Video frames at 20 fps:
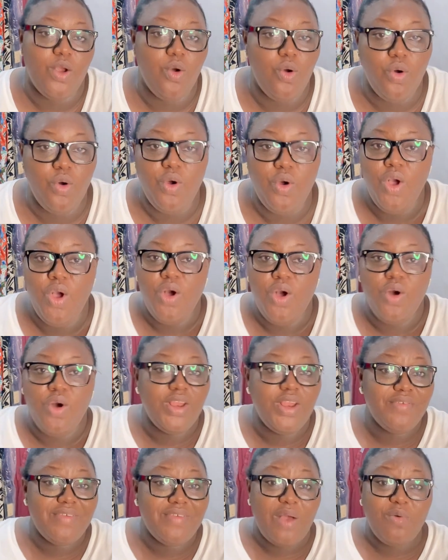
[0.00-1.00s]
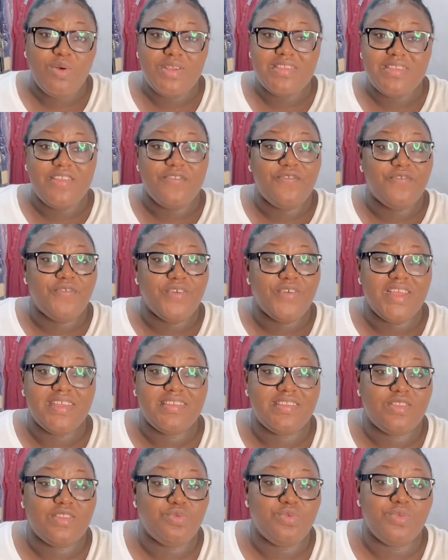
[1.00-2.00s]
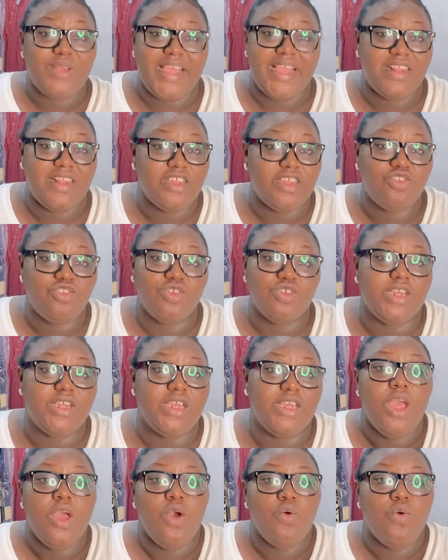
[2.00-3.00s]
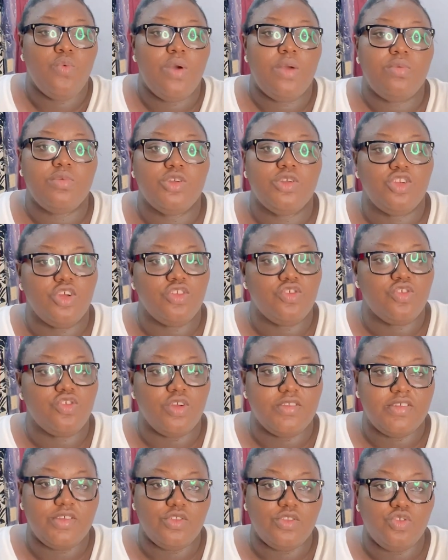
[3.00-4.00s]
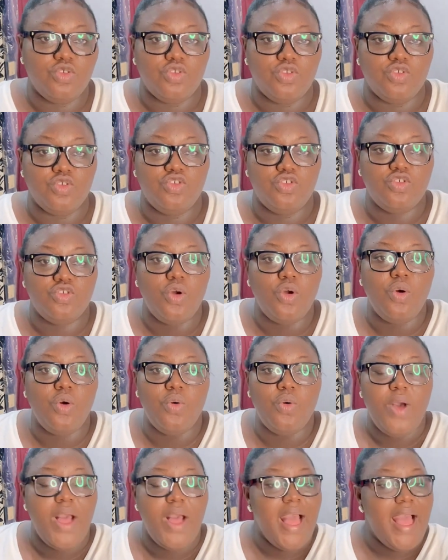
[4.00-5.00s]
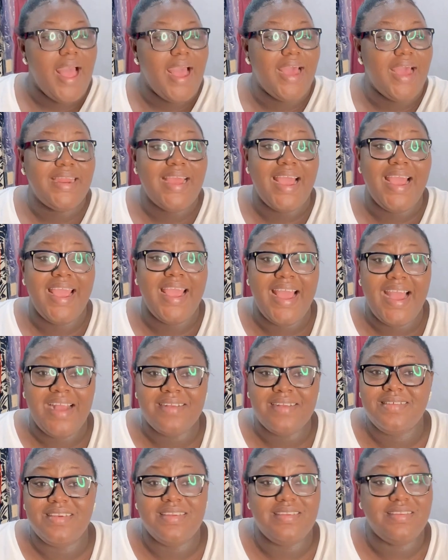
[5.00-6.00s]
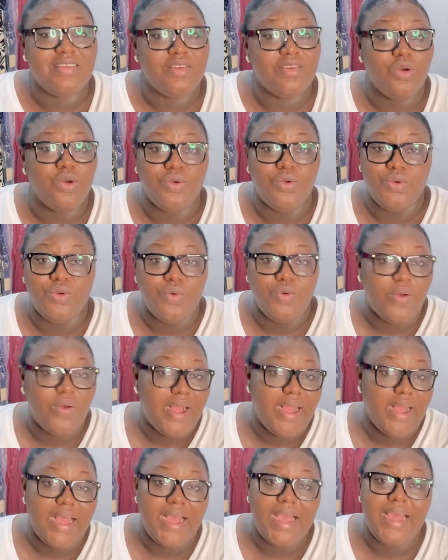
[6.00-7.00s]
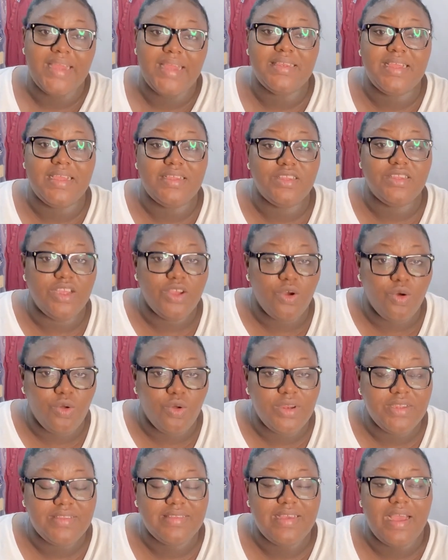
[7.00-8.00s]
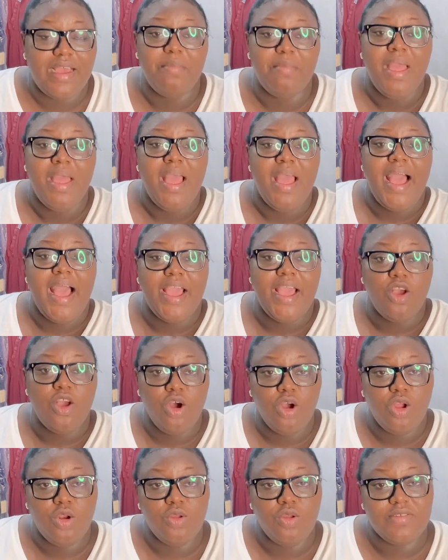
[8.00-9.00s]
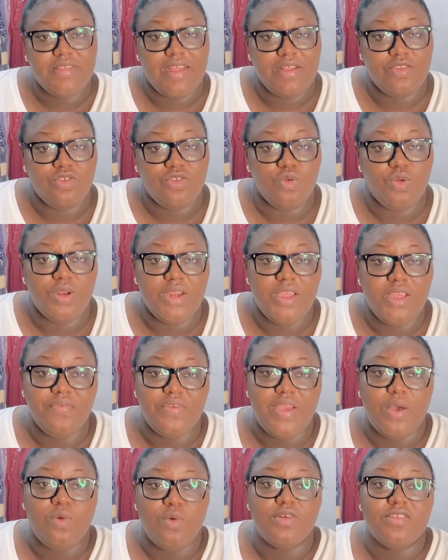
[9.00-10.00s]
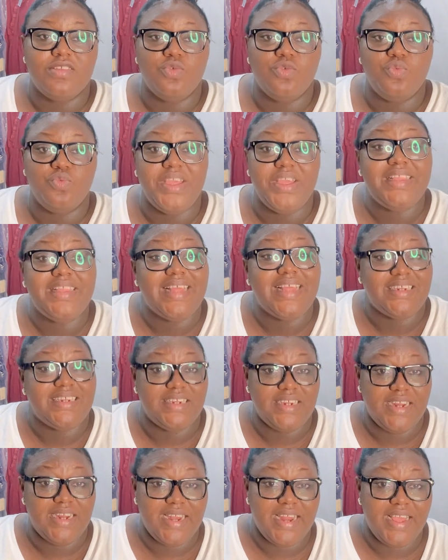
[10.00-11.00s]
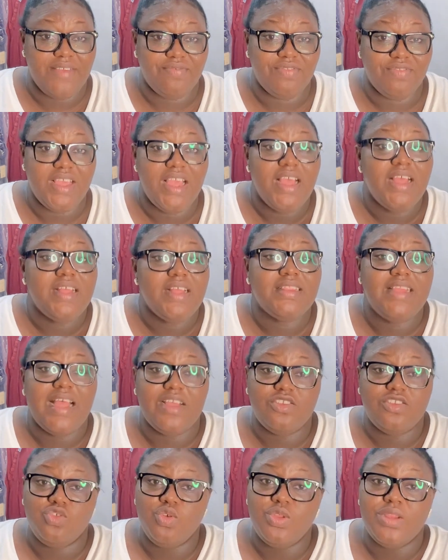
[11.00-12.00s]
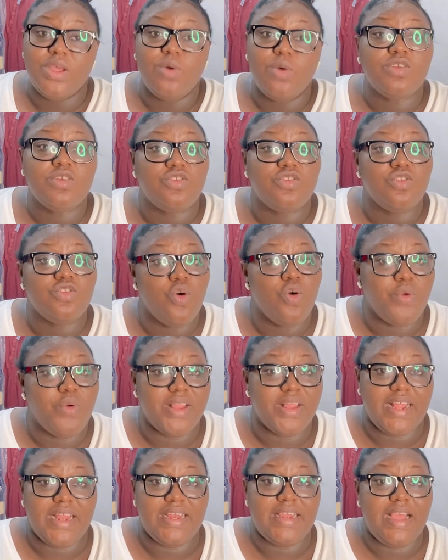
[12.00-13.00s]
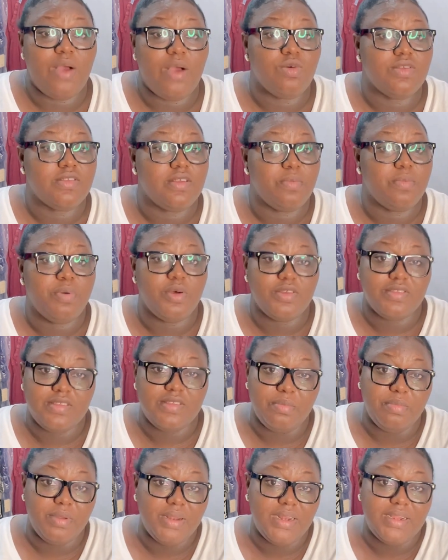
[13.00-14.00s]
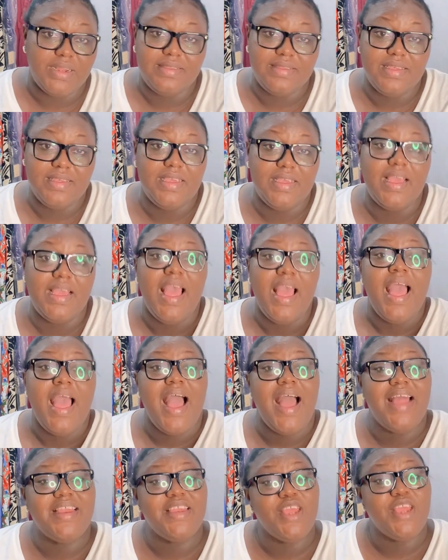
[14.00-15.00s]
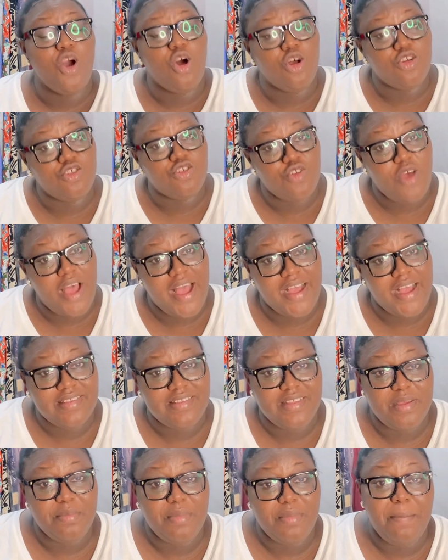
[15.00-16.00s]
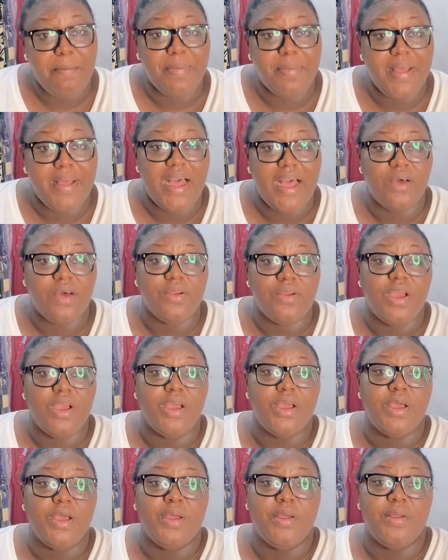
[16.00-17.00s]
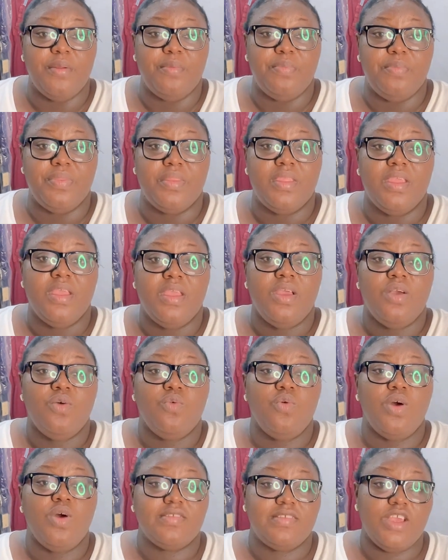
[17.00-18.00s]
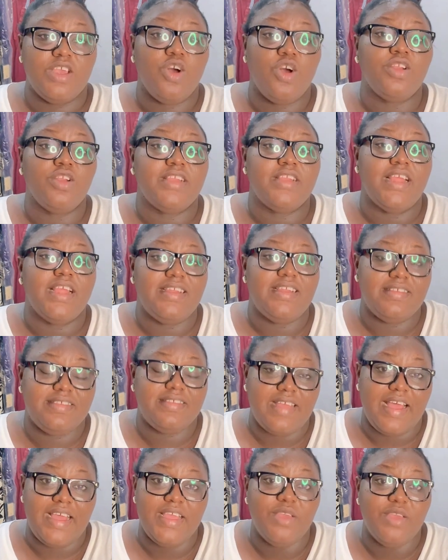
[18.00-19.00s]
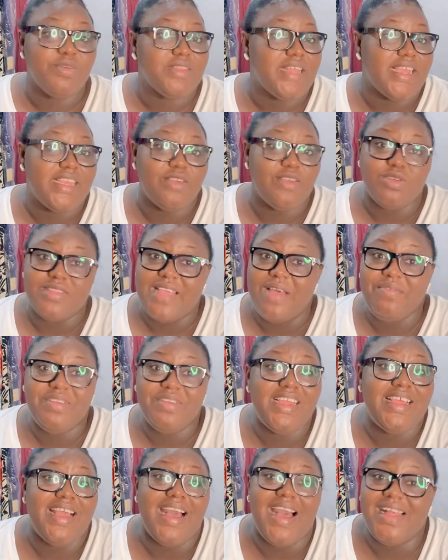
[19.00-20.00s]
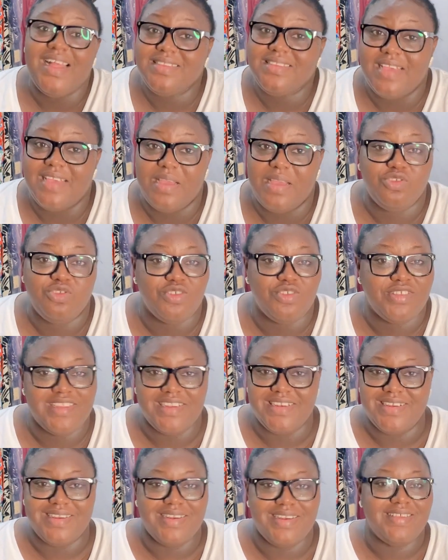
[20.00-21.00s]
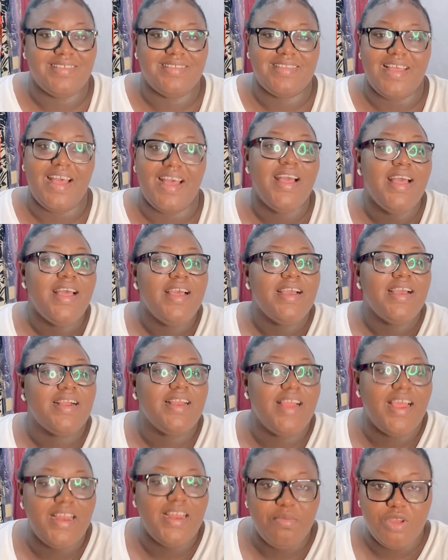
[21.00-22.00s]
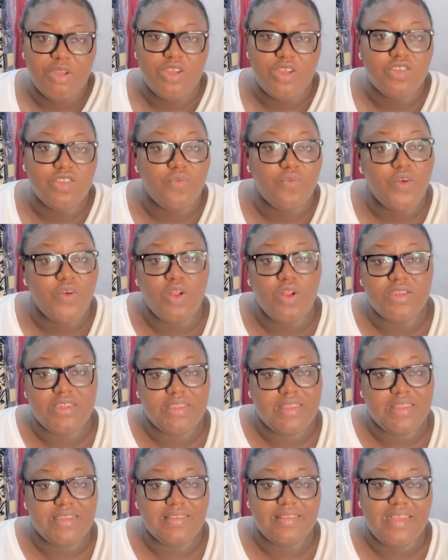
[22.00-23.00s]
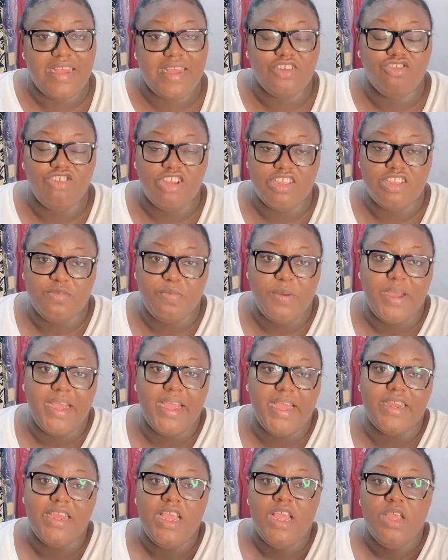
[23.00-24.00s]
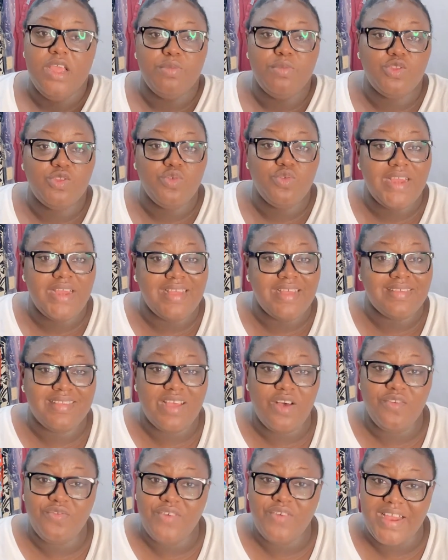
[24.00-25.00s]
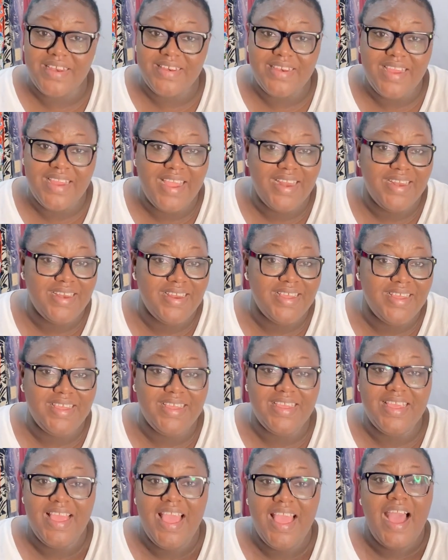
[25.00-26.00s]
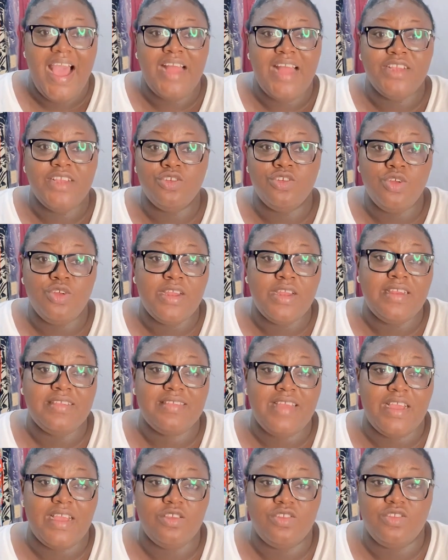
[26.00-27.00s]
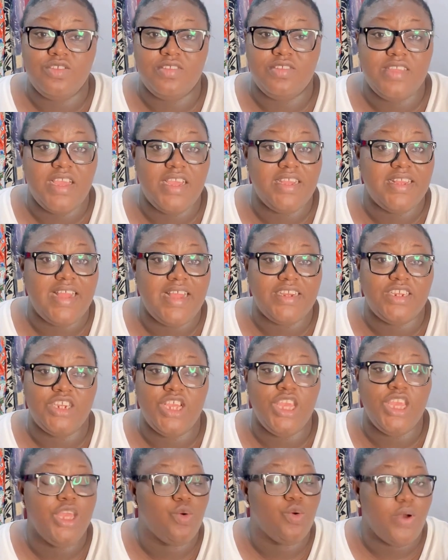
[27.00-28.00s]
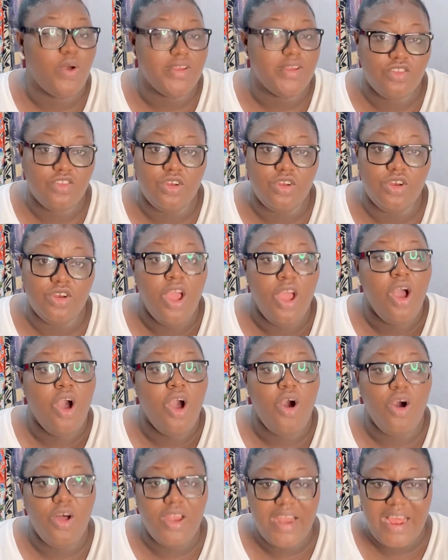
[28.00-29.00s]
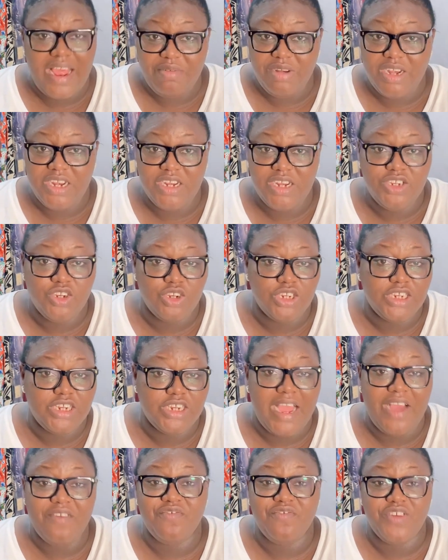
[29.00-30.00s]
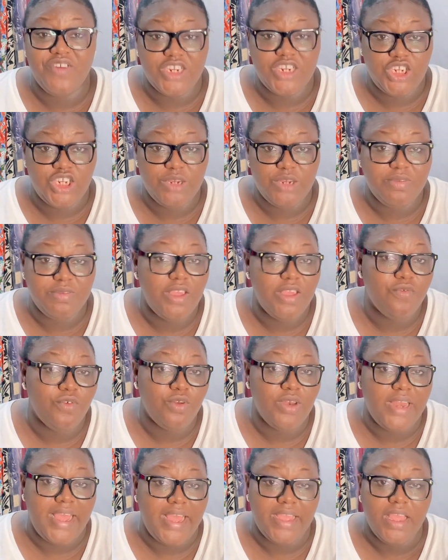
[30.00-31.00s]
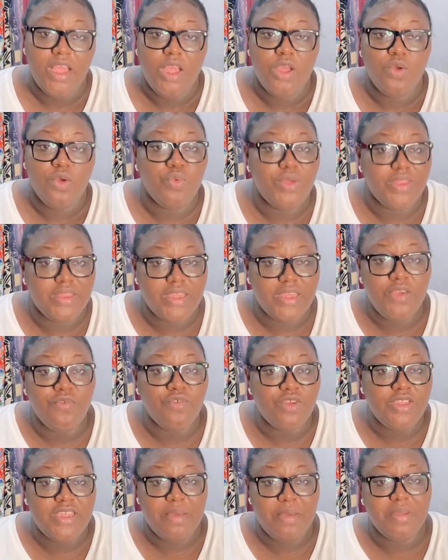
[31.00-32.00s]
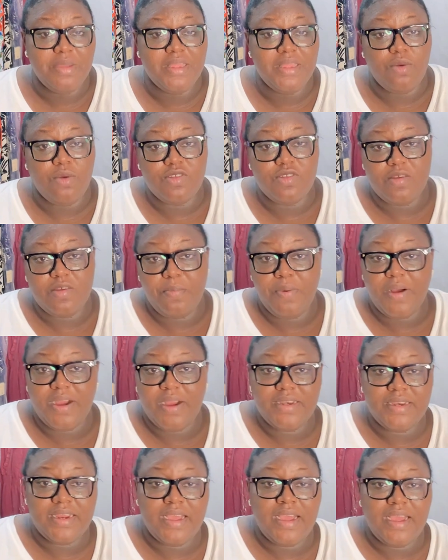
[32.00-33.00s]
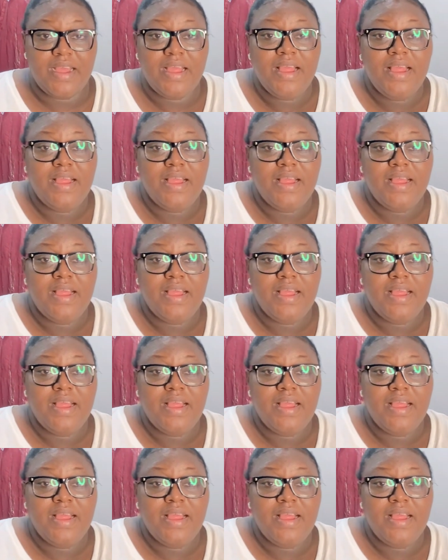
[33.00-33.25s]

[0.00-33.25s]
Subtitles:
oh, Olivia was the first, like literally when we just got into the show, and I actually did not know her, and the only time I got closer to Olivia was the week that she left. That so there was no way that that was a possibility. And they also asked him about what's he called, Nelisa. He was like, he was having a hard time trusting Nelisa, clearly because of all the things that had transpired between herself and Nelly. And you know, Nelisa used to say that he questioned all her relationships, her friendships, even like with even Yemi that was a partner,